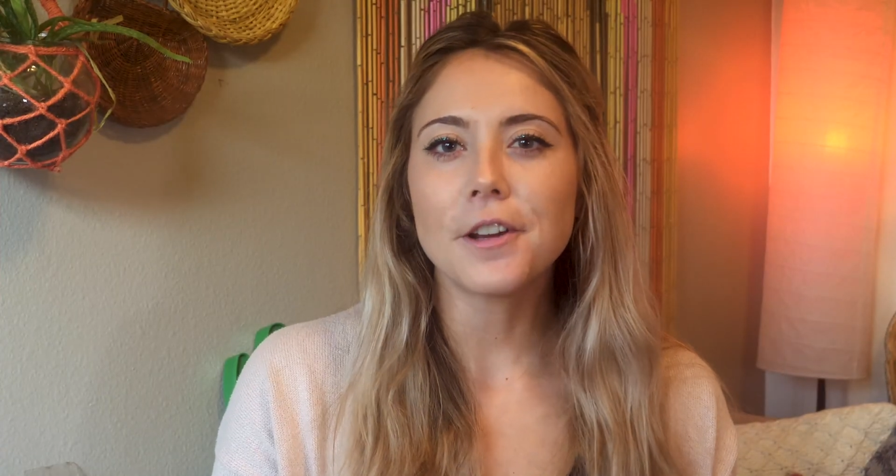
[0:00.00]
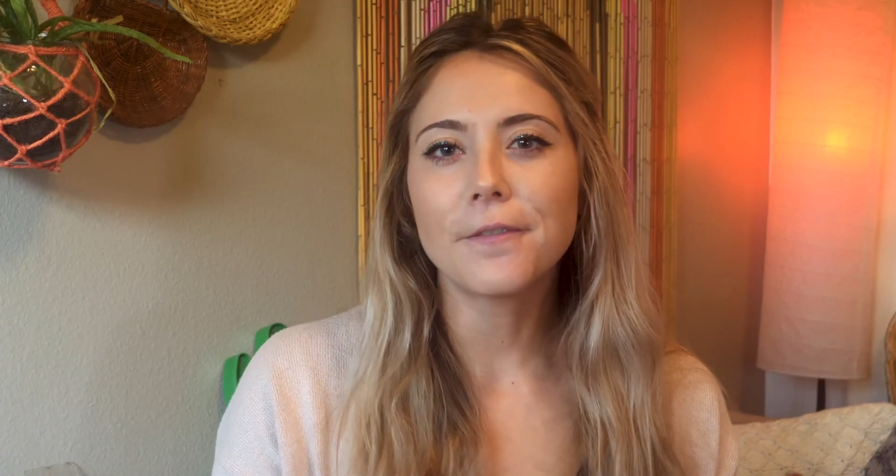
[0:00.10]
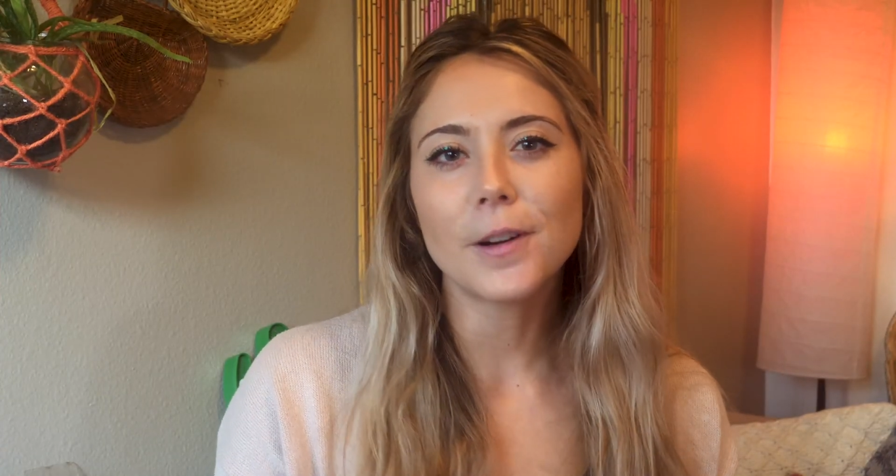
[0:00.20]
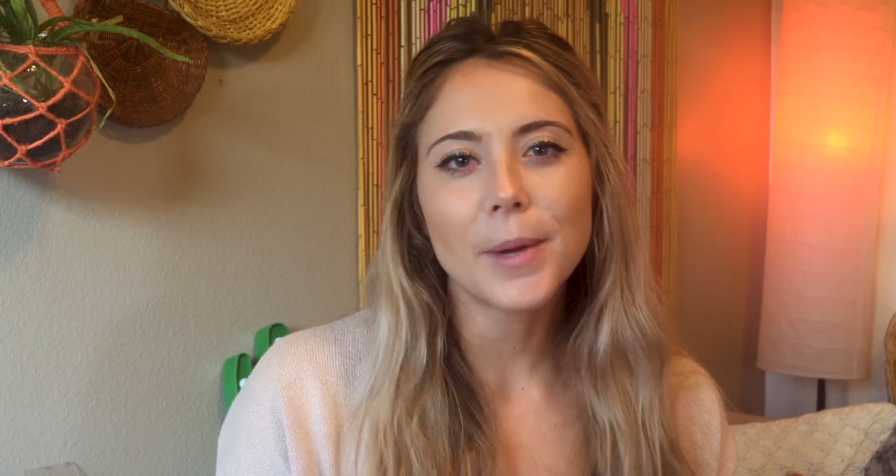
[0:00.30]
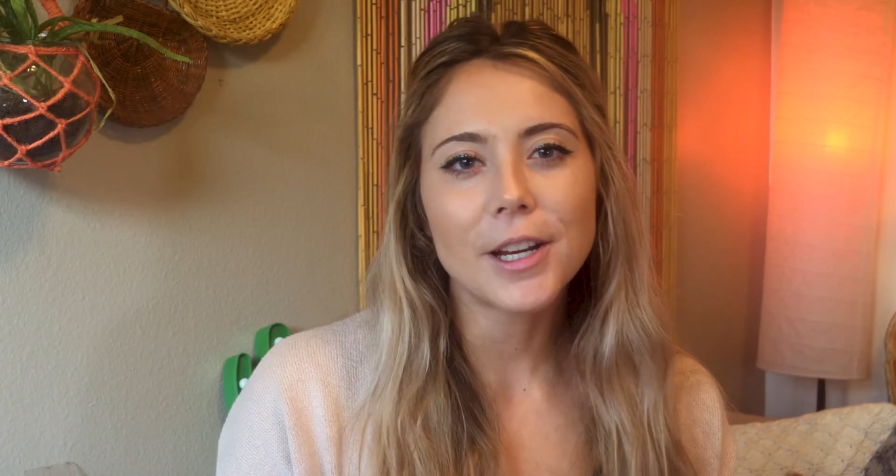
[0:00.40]

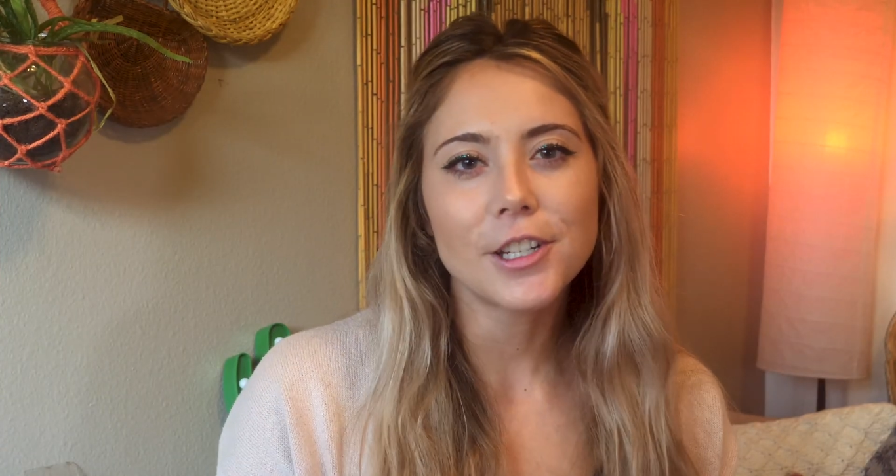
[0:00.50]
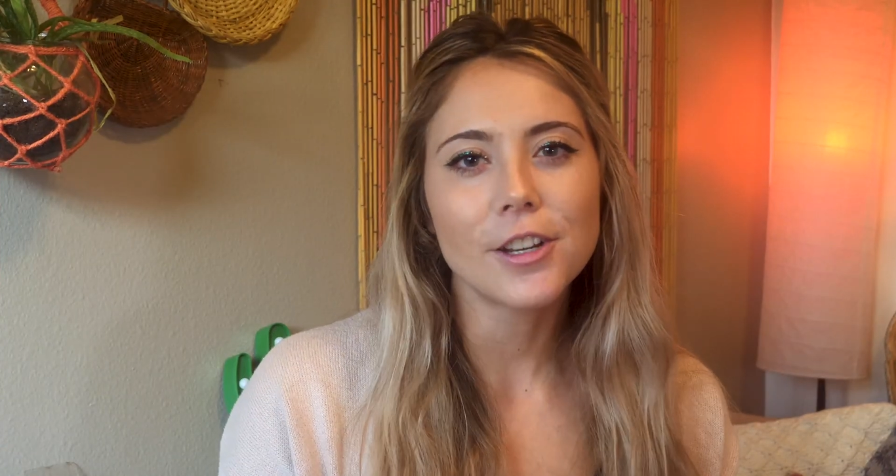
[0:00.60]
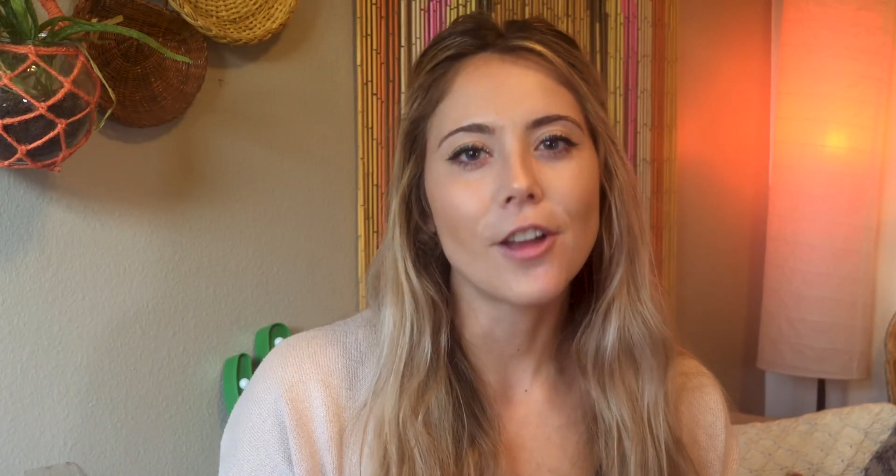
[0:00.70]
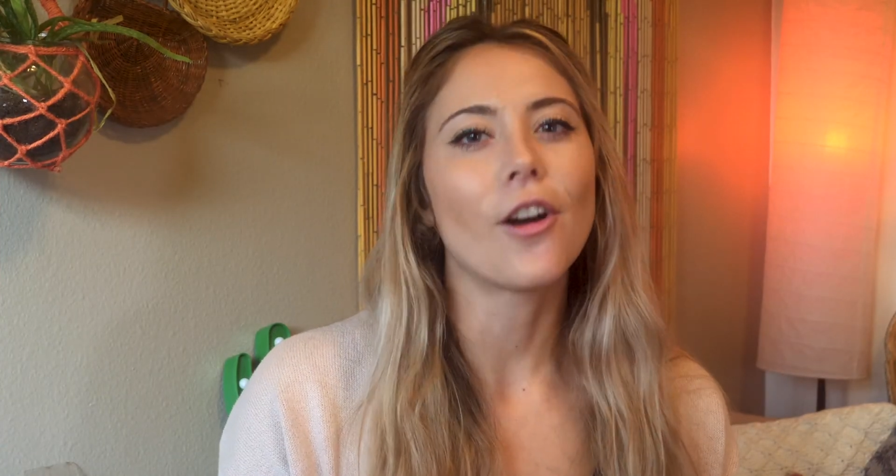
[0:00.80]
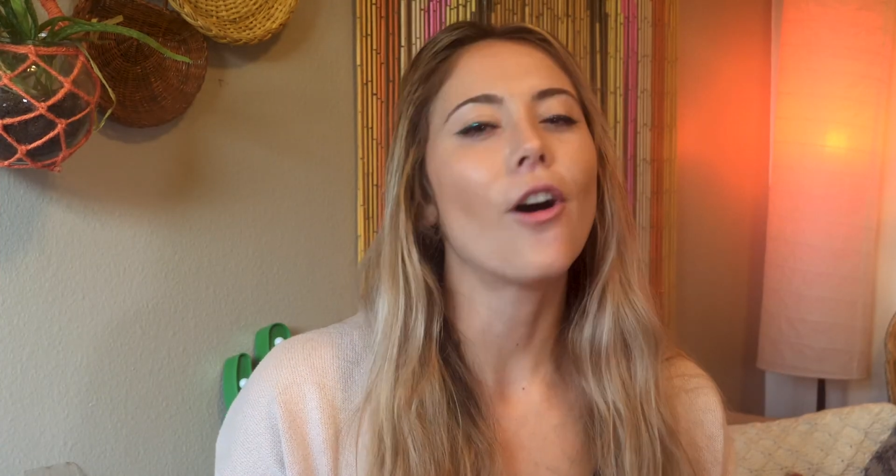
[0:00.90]

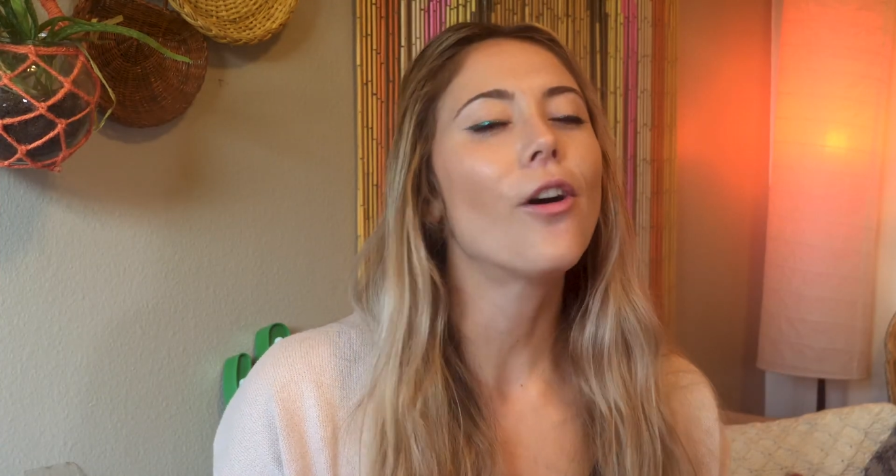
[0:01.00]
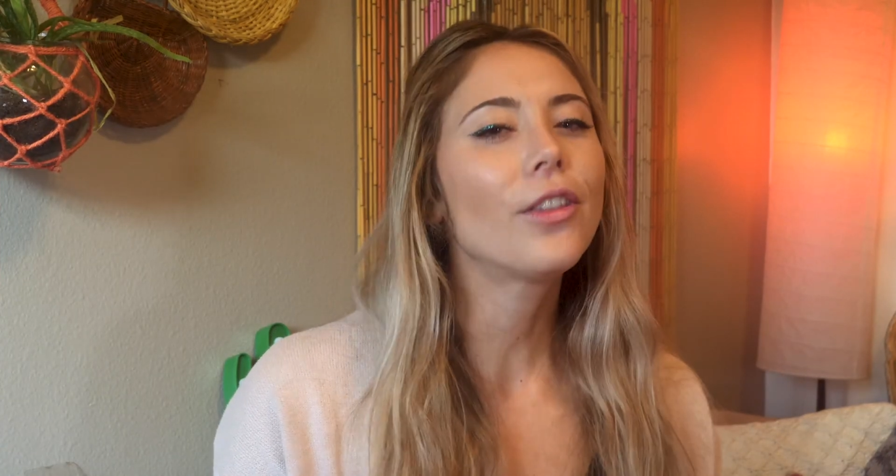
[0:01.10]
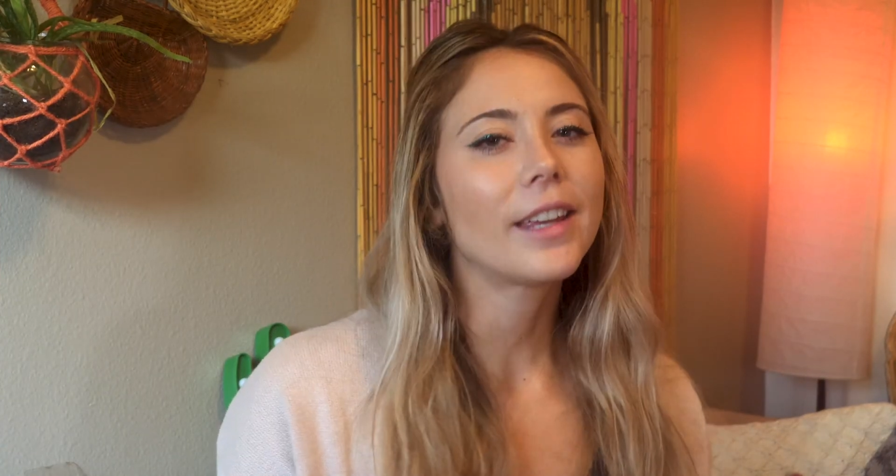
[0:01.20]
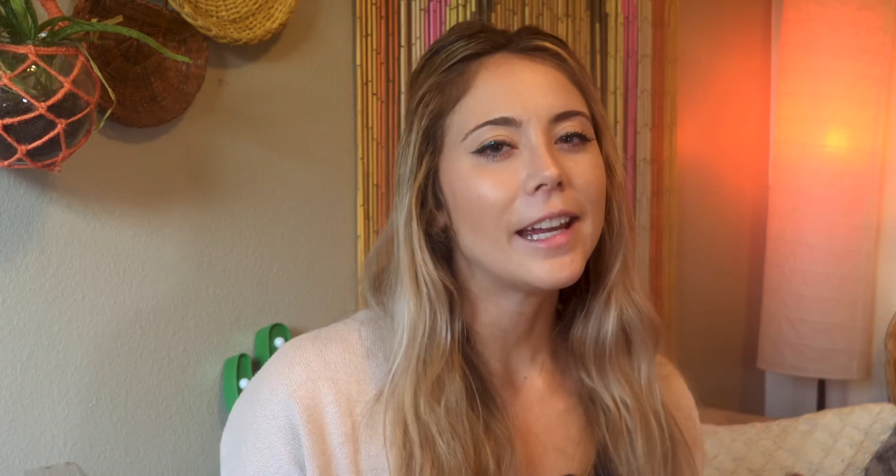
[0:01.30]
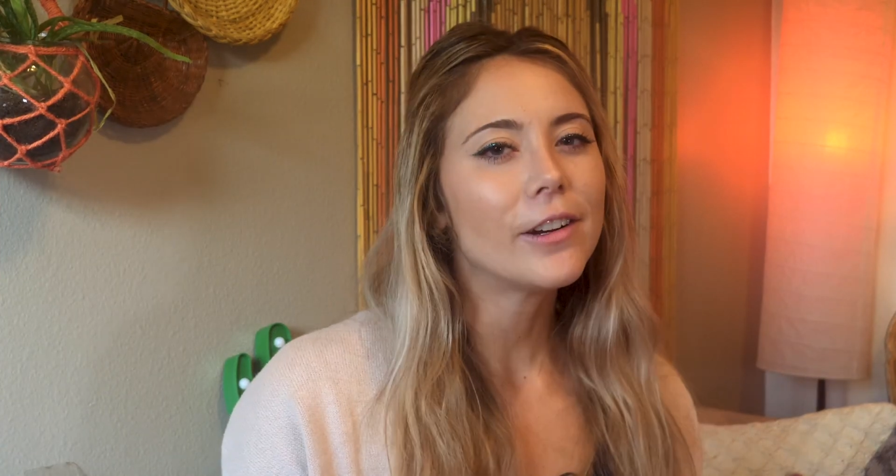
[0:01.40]
information on all
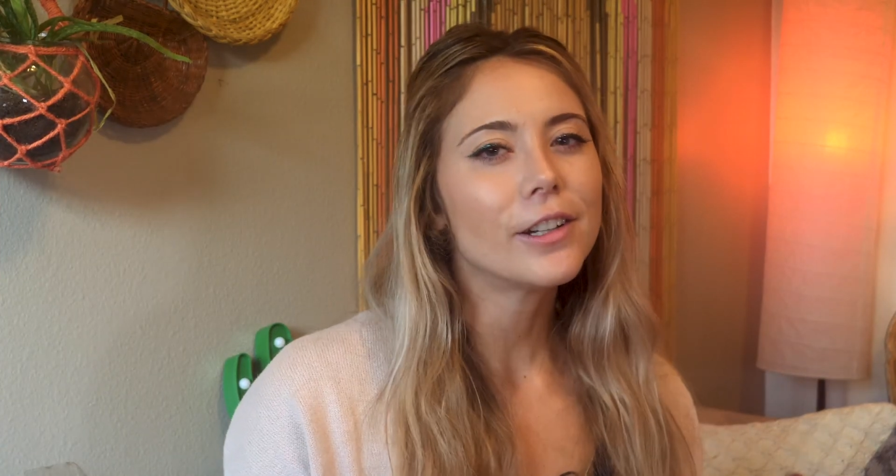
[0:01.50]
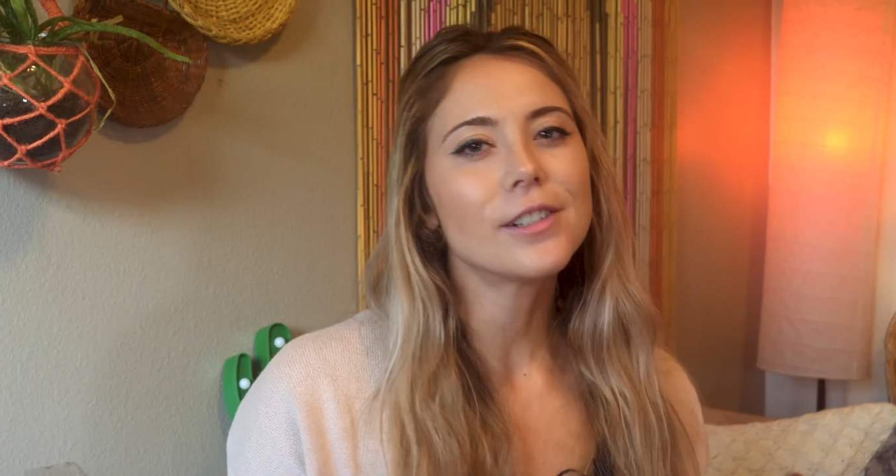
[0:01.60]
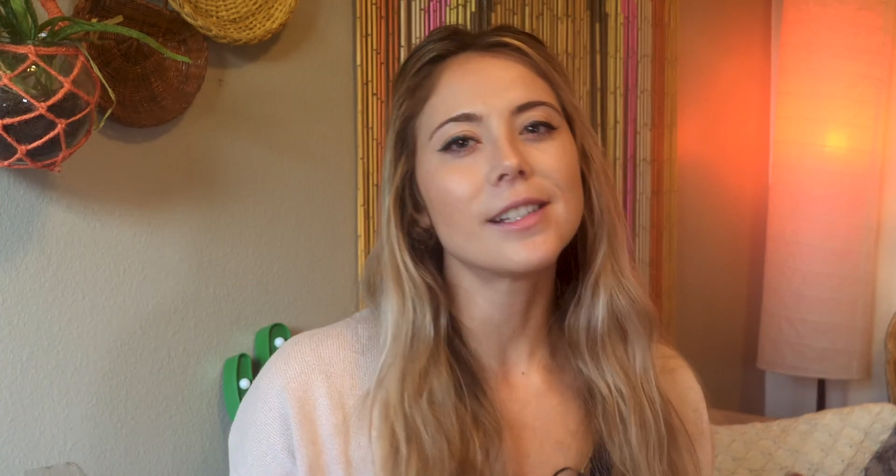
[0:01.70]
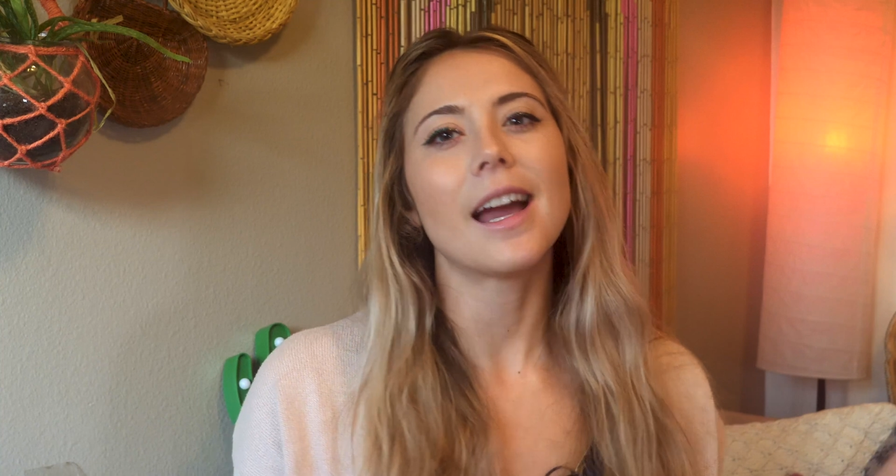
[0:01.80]
the carriers,